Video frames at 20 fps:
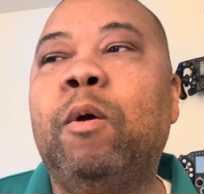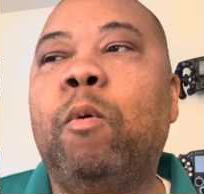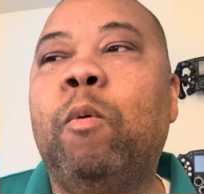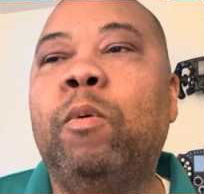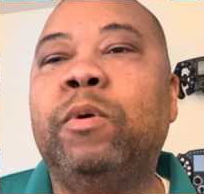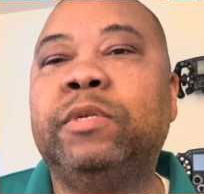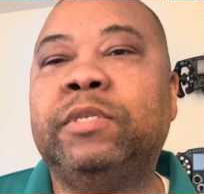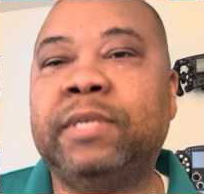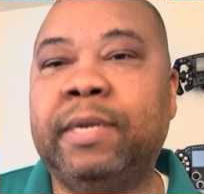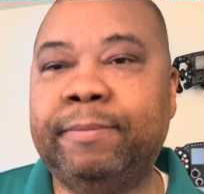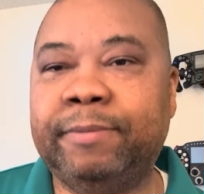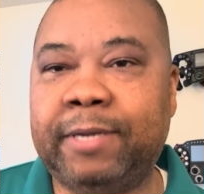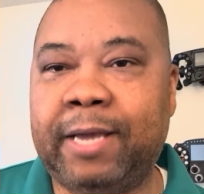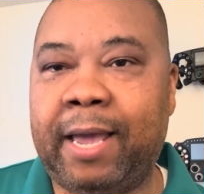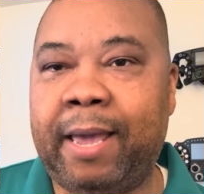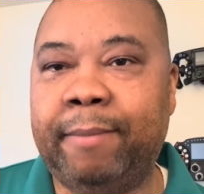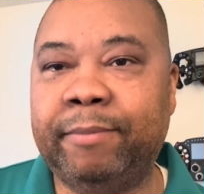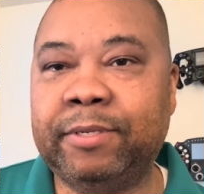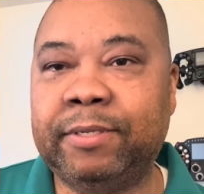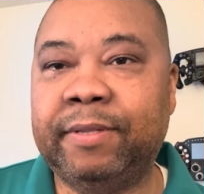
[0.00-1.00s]

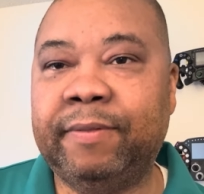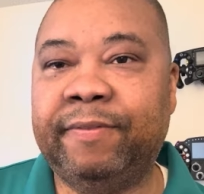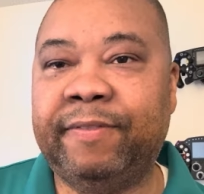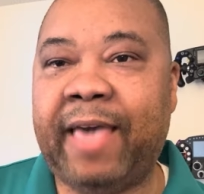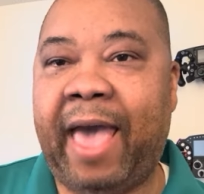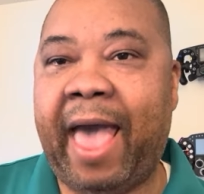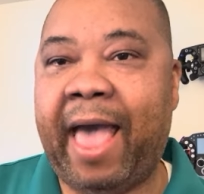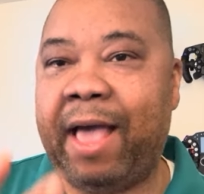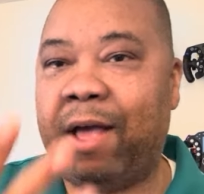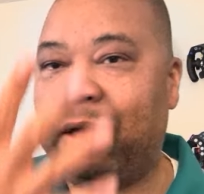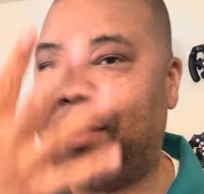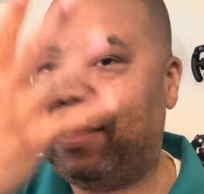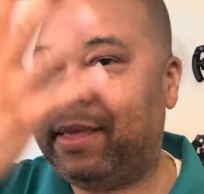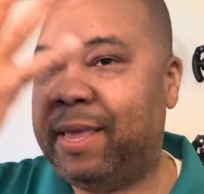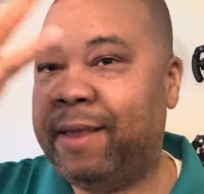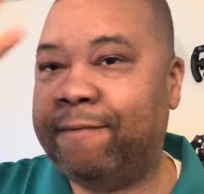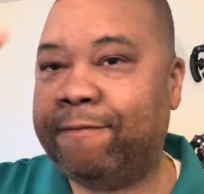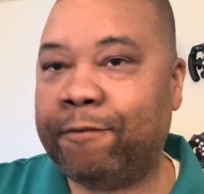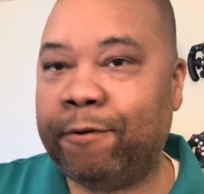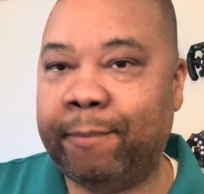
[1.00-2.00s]
Sometimes that
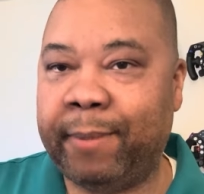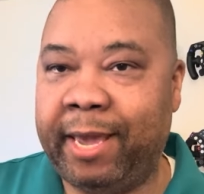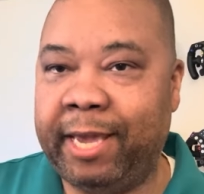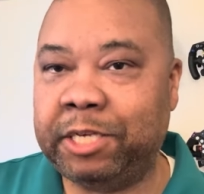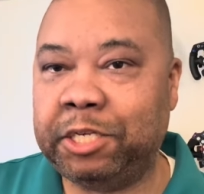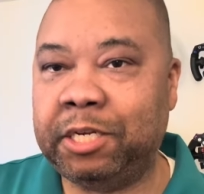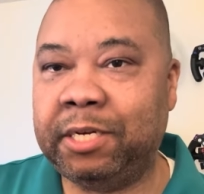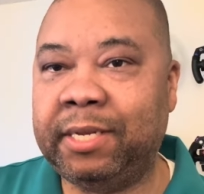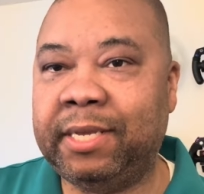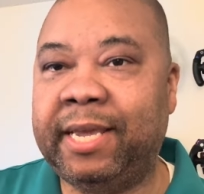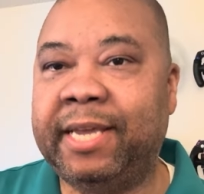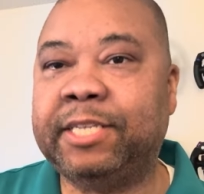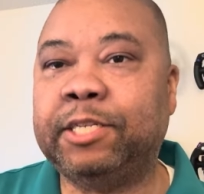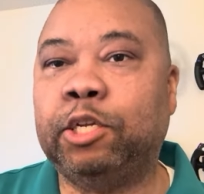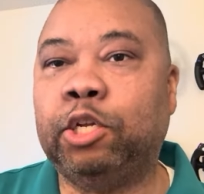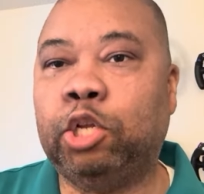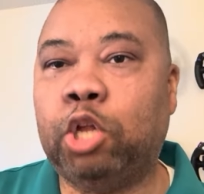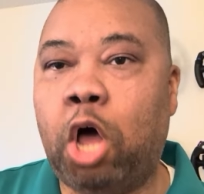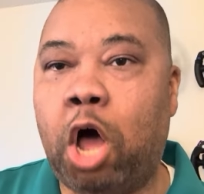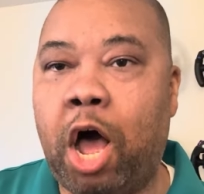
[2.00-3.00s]
information gets
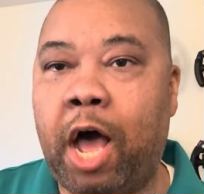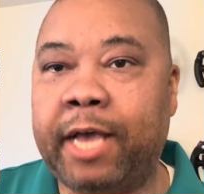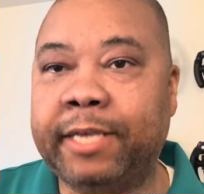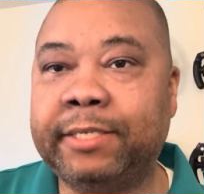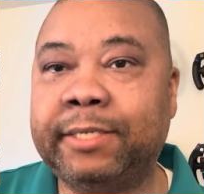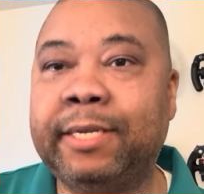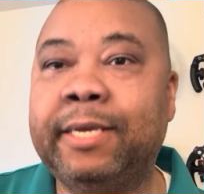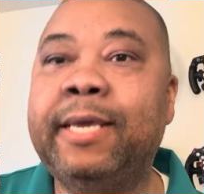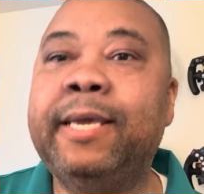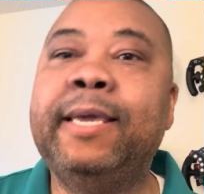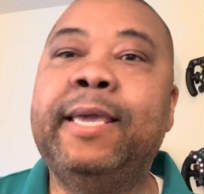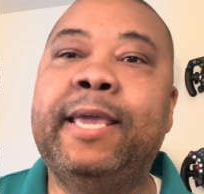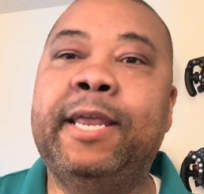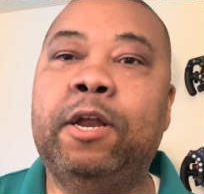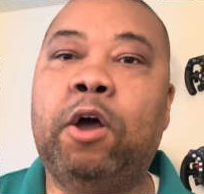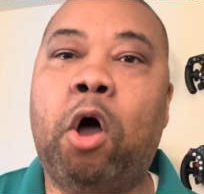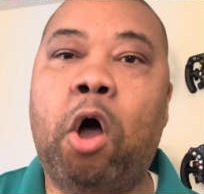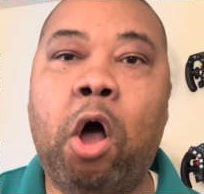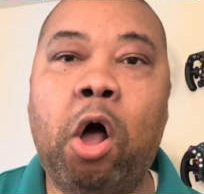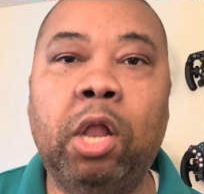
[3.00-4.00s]
lost in
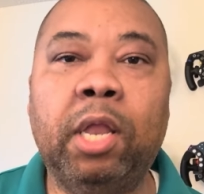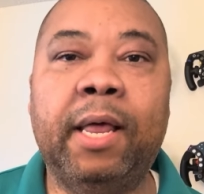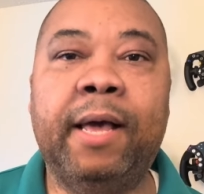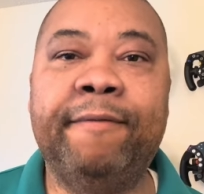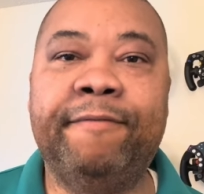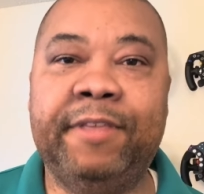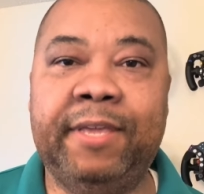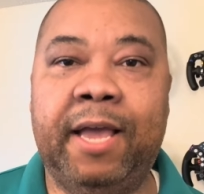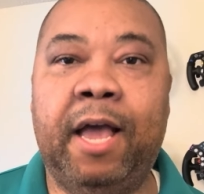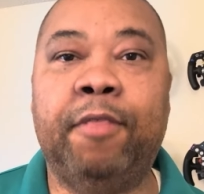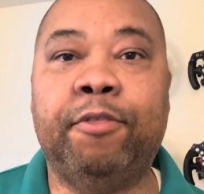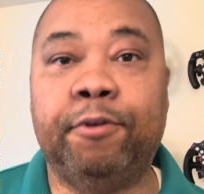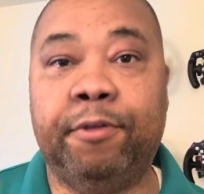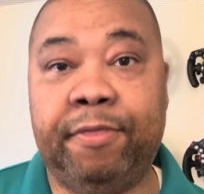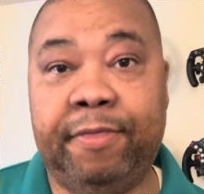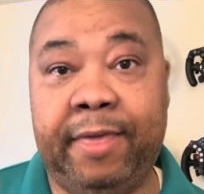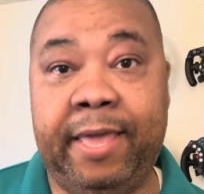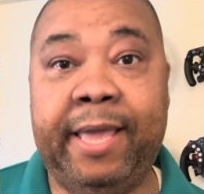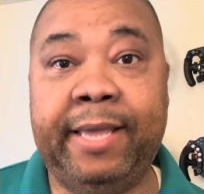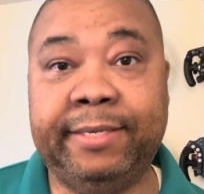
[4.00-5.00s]
all of the other
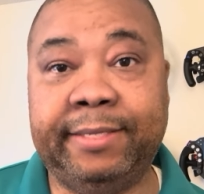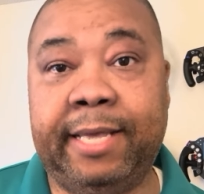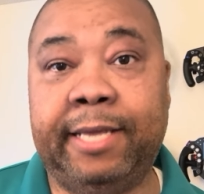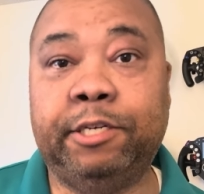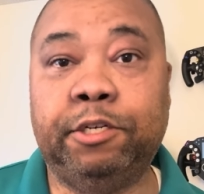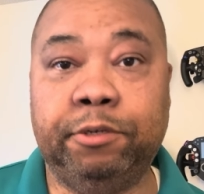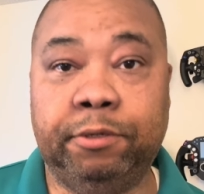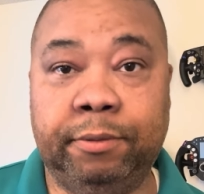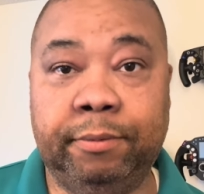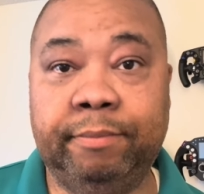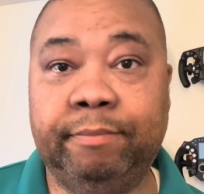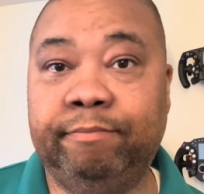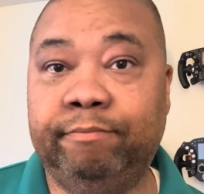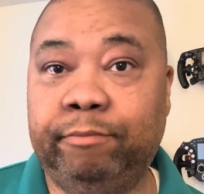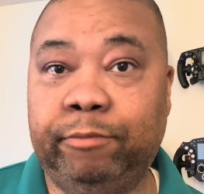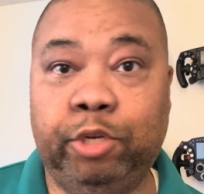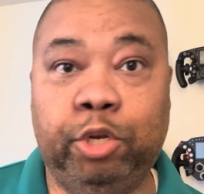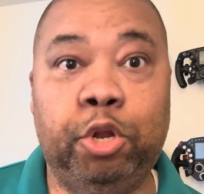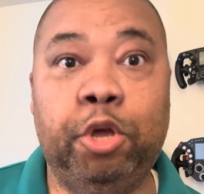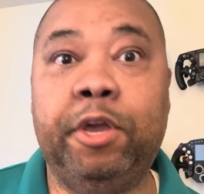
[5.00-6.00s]
things that you're
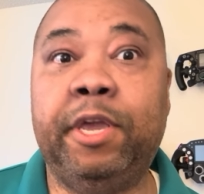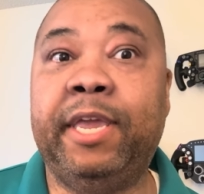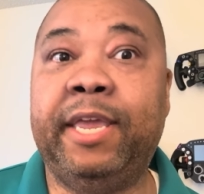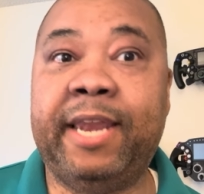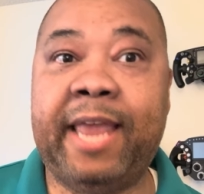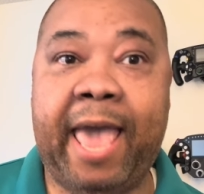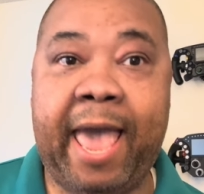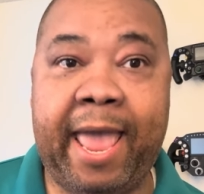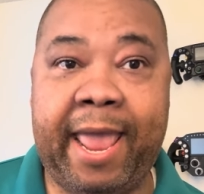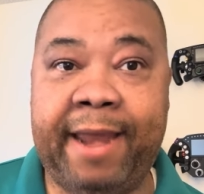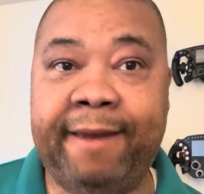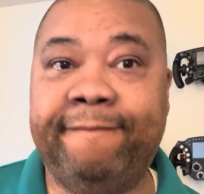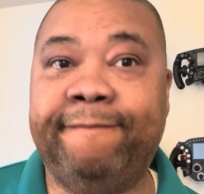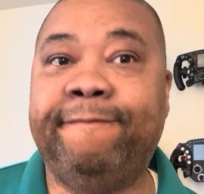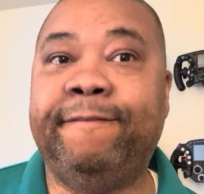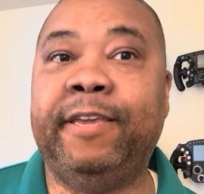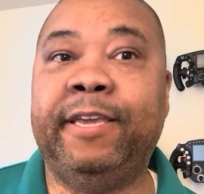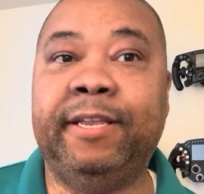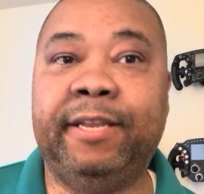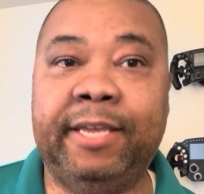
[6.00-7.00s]
looking at and
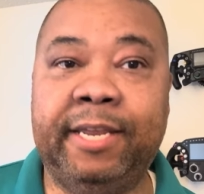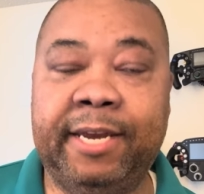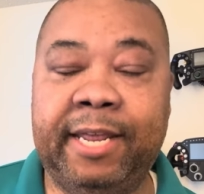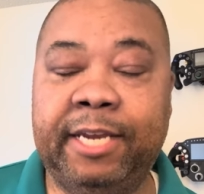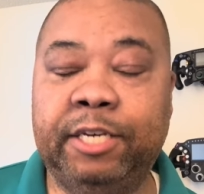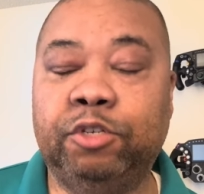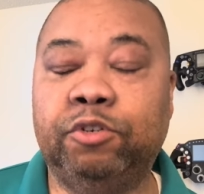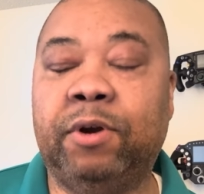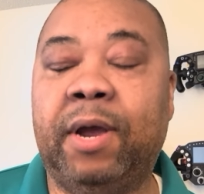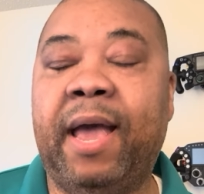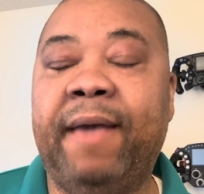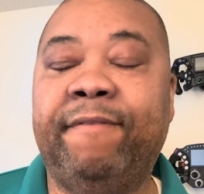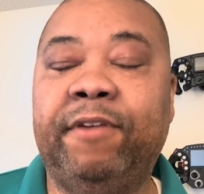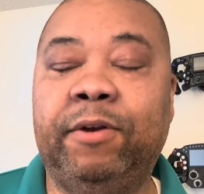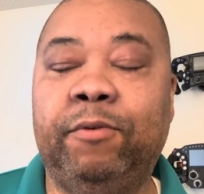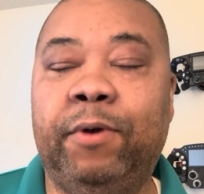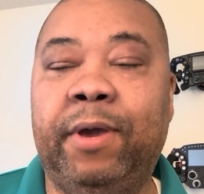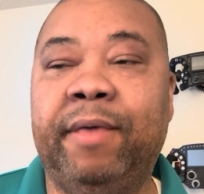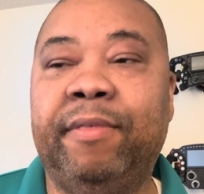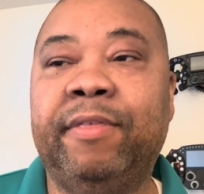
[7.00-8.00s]
feeling and driving
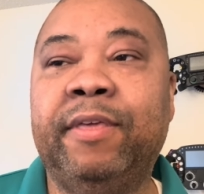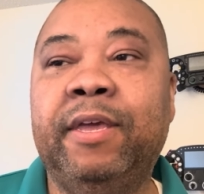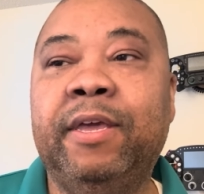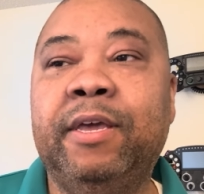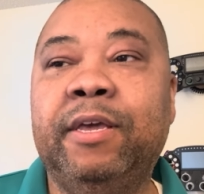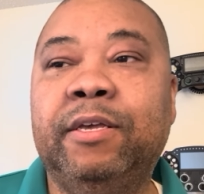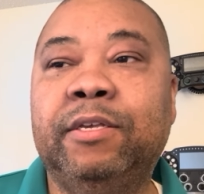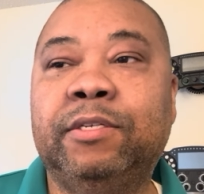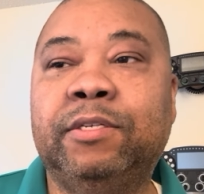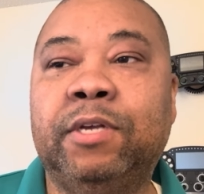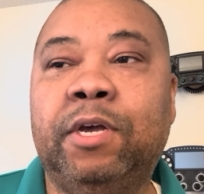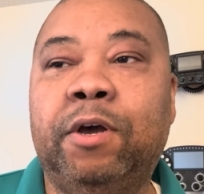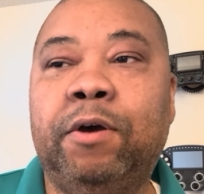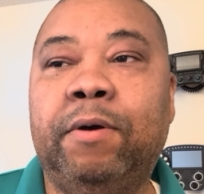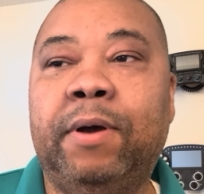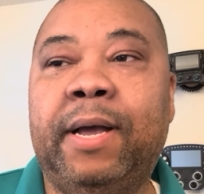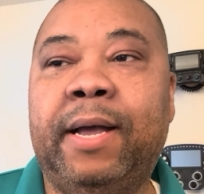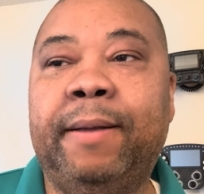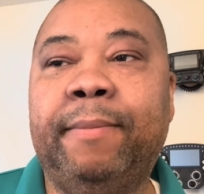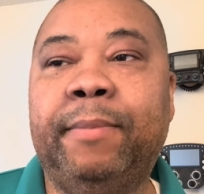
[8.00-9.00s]
with. So
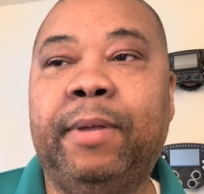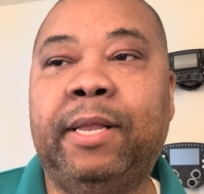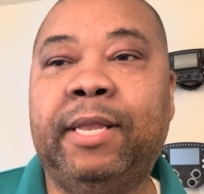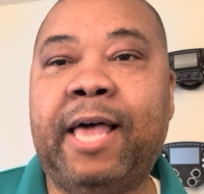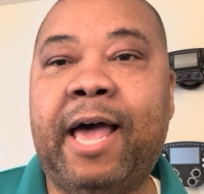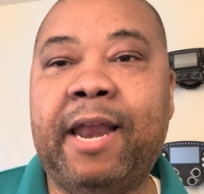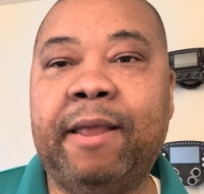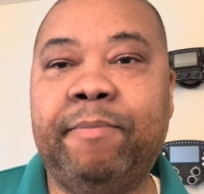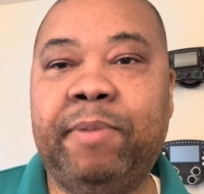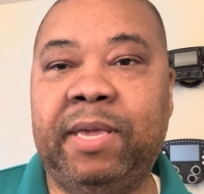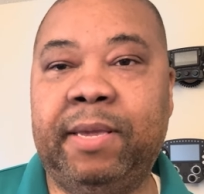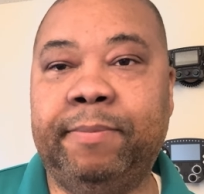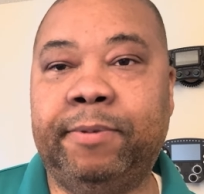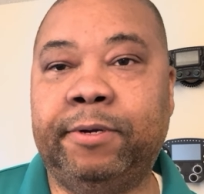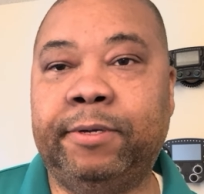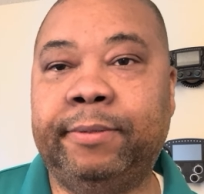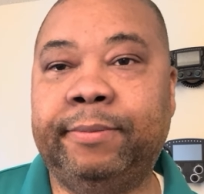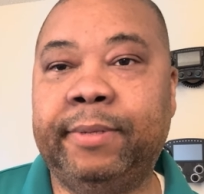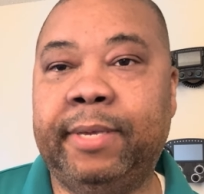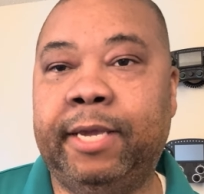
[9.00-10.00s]
a lot of
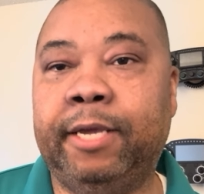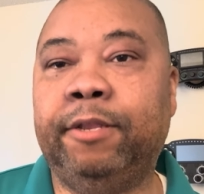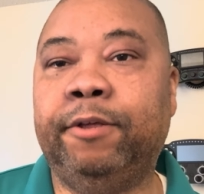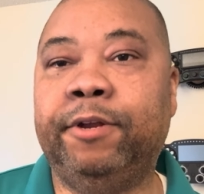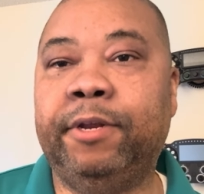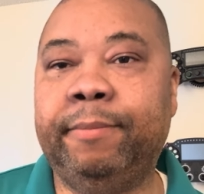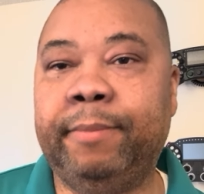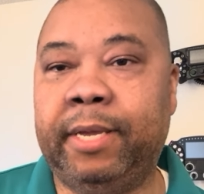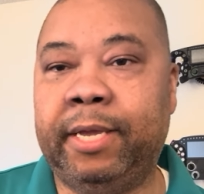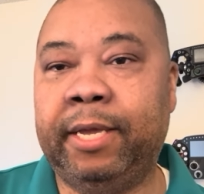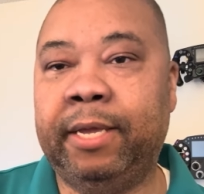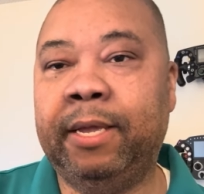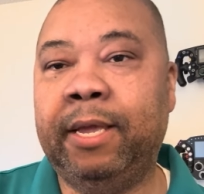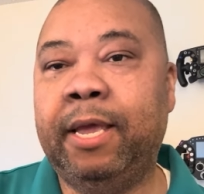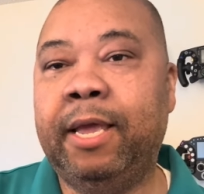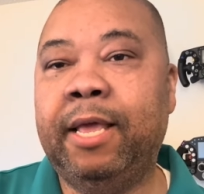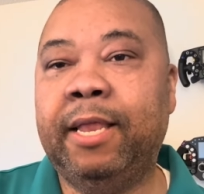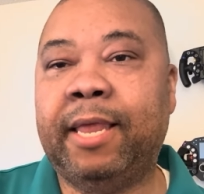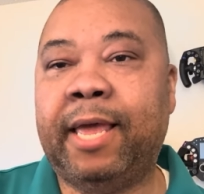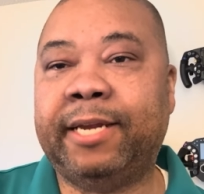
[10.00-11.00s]
people, including me,
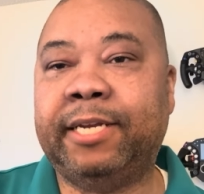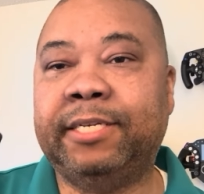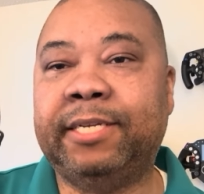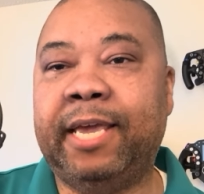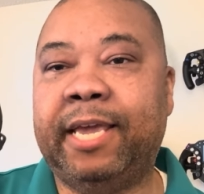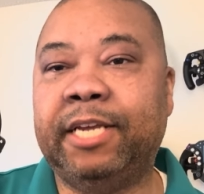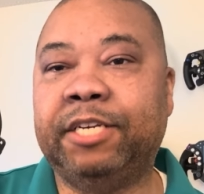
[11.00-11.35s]
like to take a